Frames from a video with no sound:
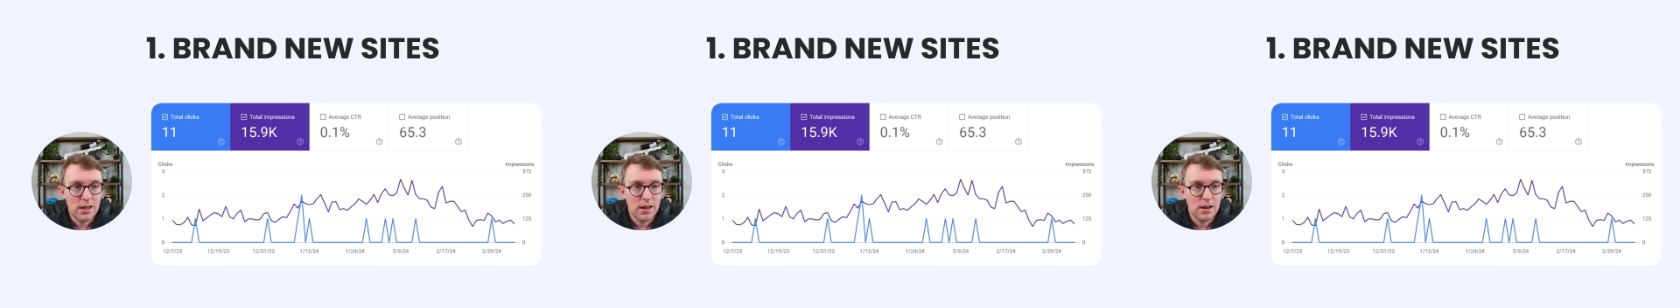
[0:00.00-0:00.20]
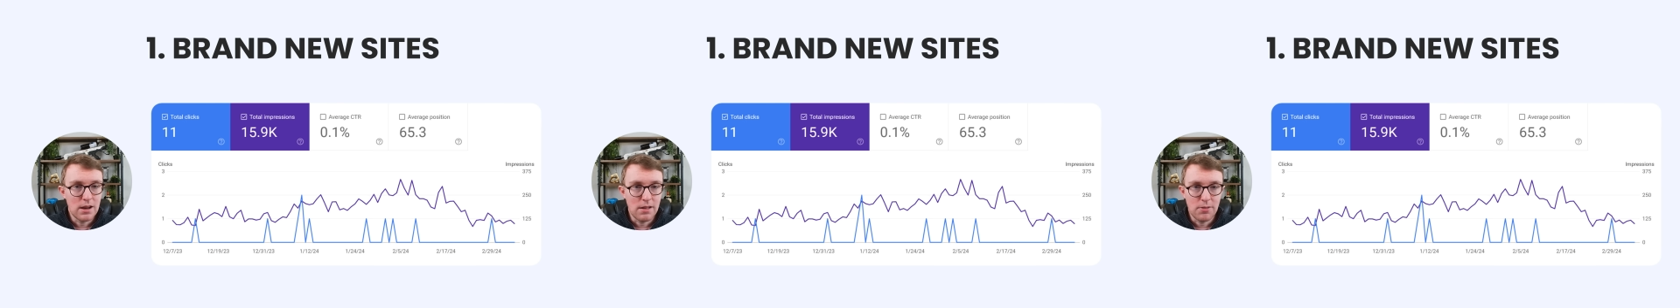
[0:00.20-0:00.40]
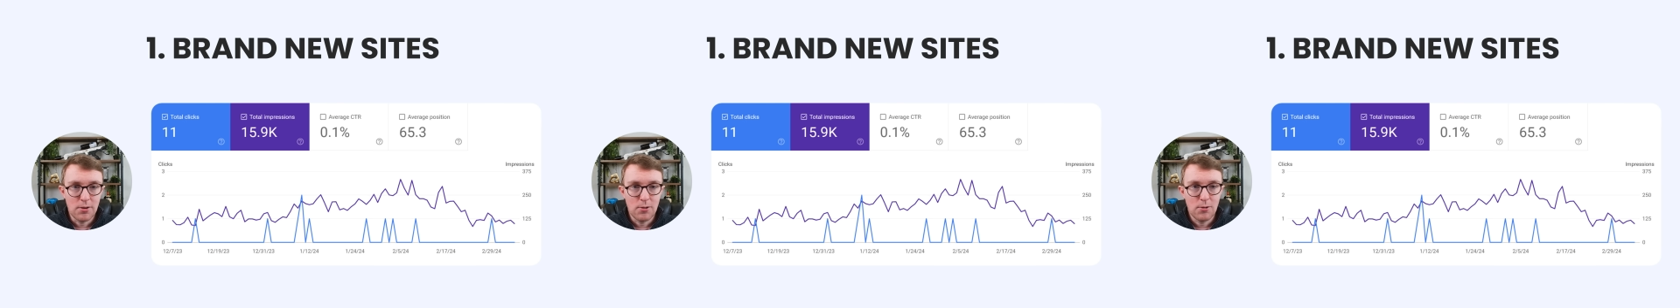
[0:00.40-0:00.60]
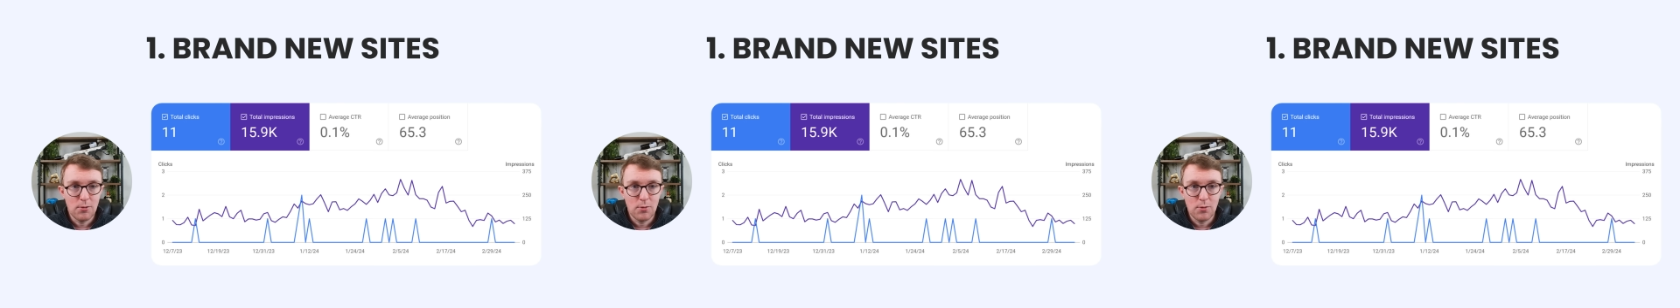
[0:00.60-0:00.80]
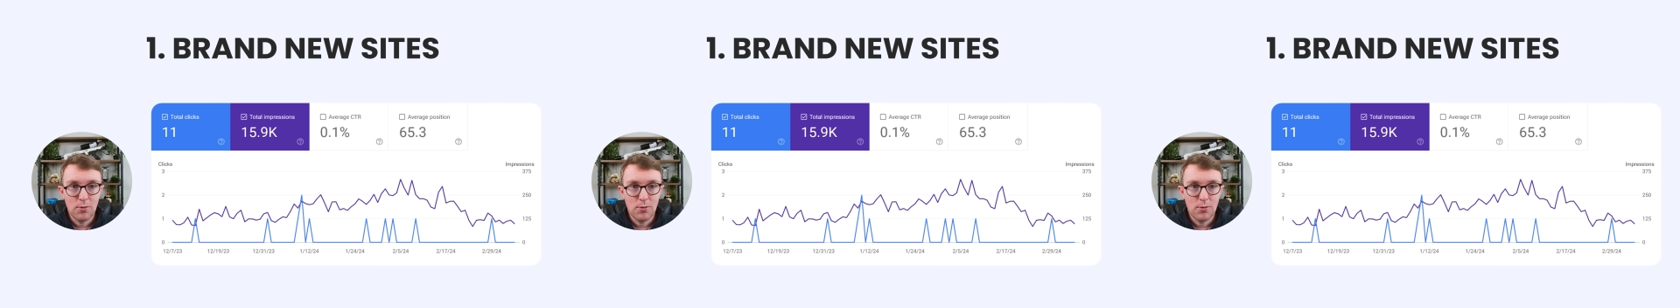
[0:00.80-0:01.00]
another
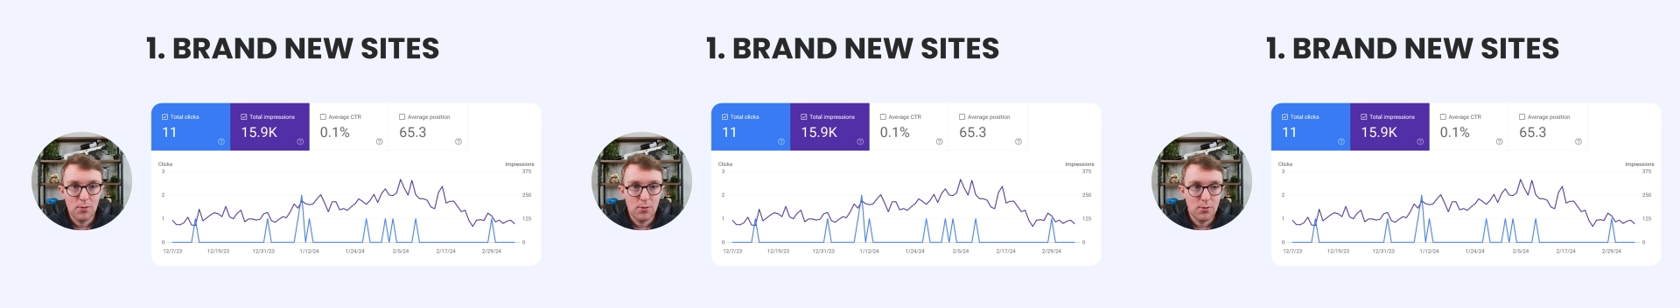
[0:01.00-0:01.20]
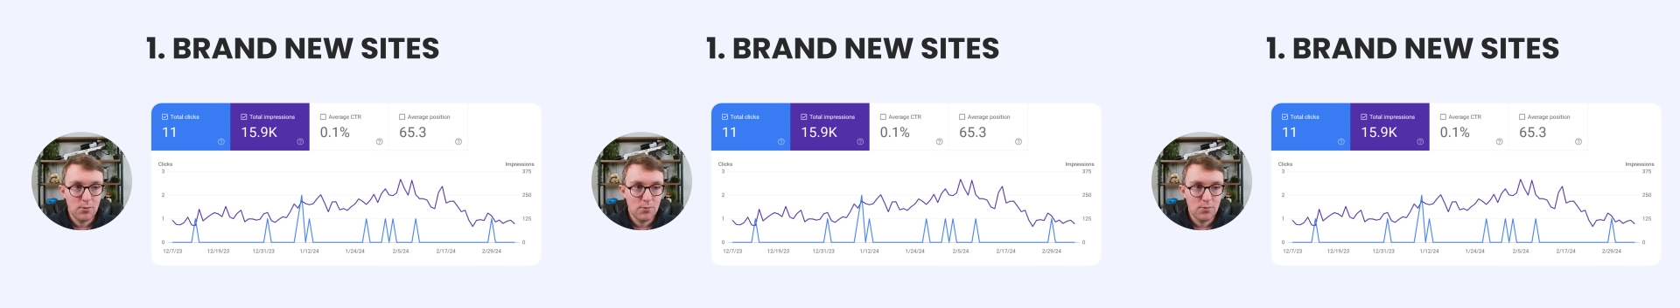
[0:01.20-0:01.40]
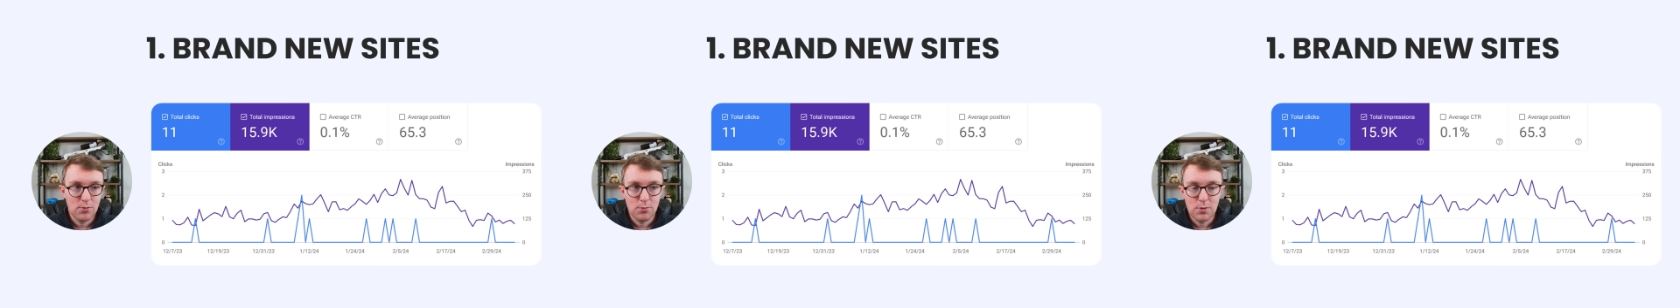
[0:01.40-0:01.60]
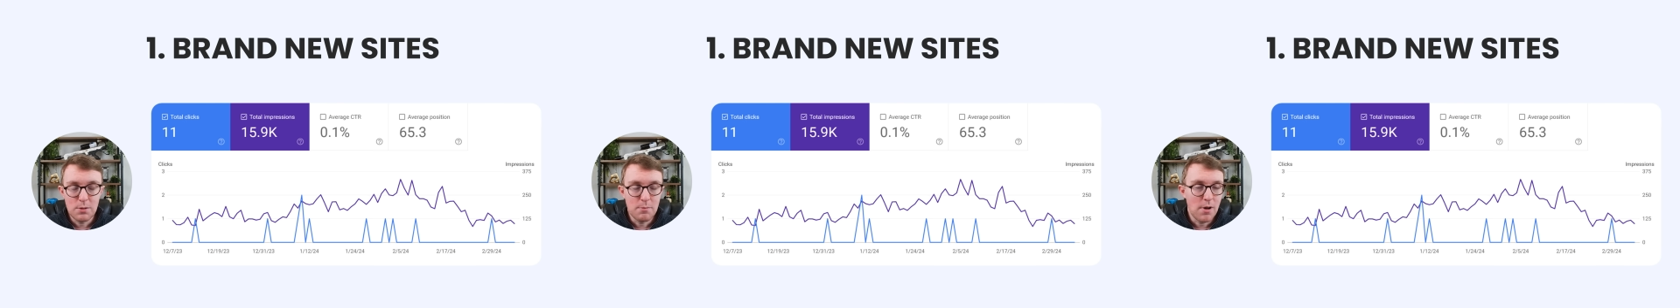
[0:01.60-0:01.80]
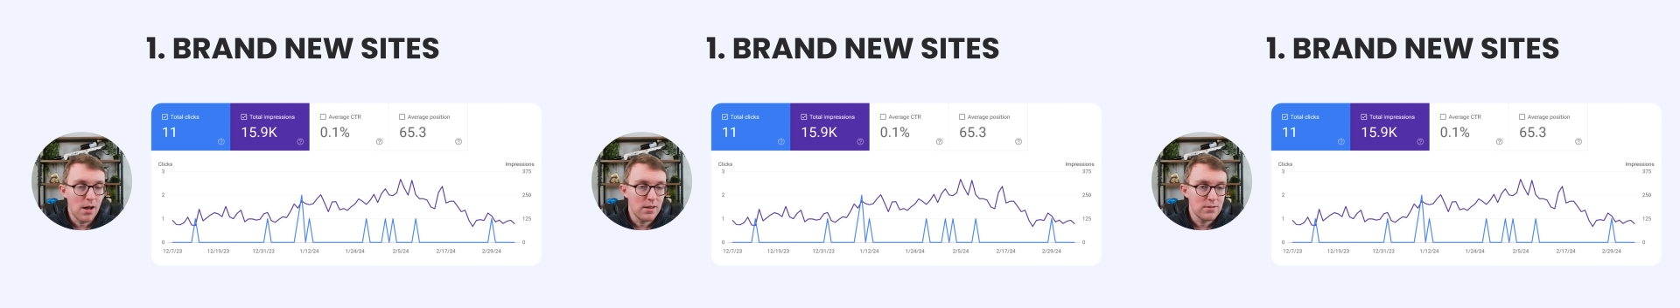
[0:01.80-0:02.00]
3
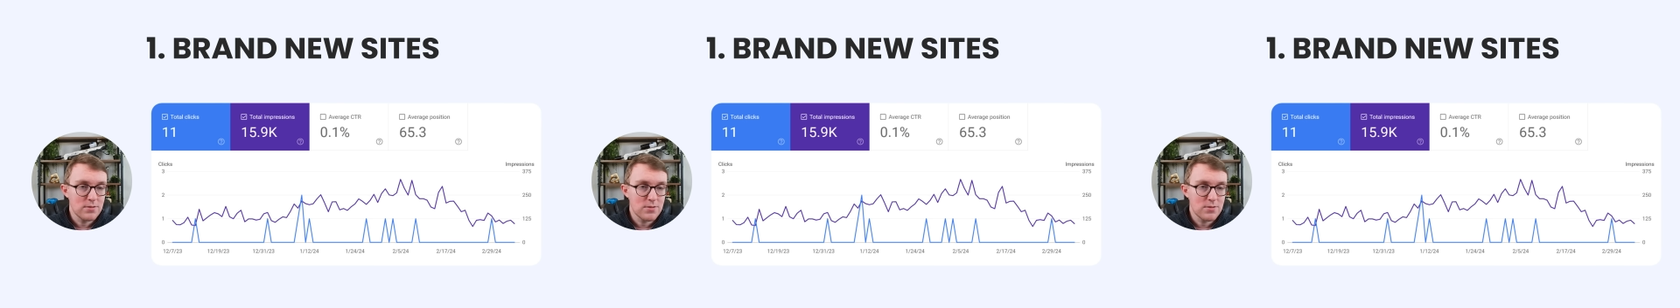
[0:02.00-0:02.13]
months.